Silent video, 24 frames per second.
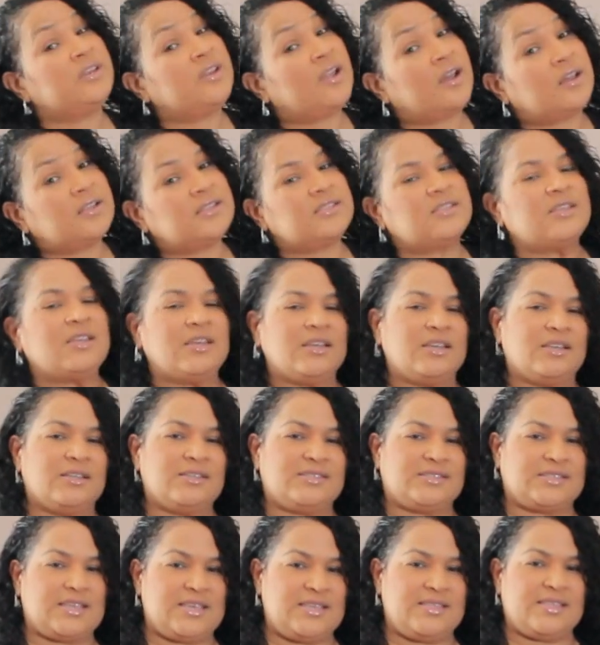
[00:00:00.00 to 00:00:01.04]
not
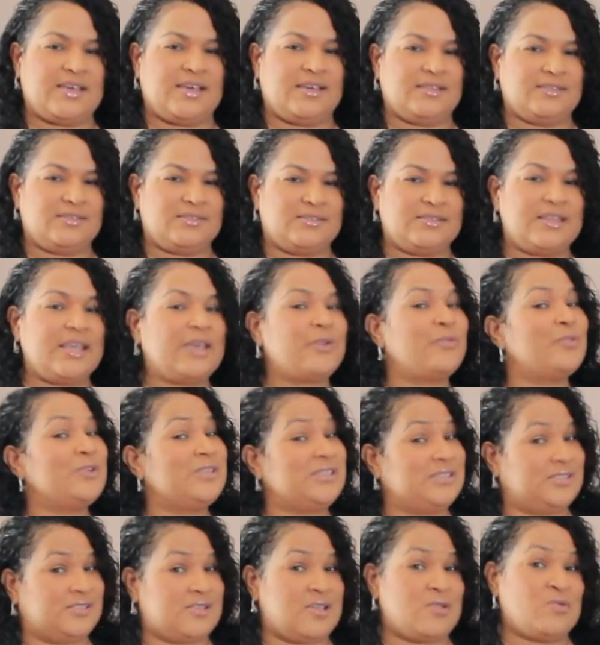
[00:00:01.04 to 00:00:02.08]
say that. They
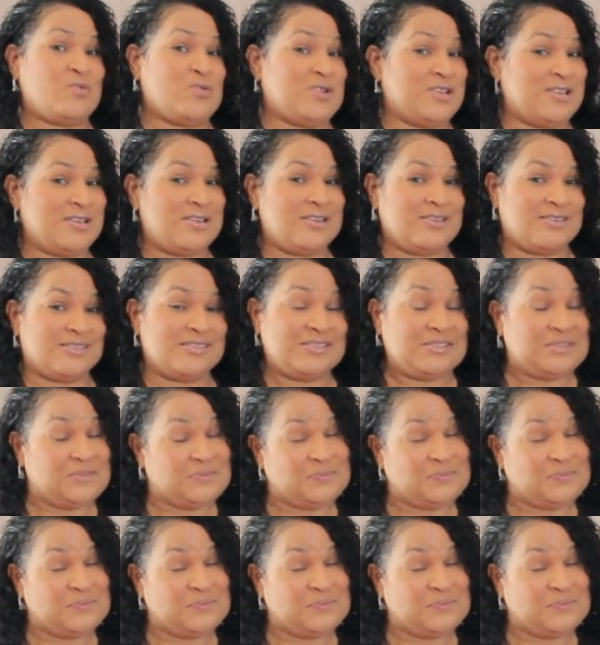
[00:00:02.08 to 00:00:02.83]
would say what it is.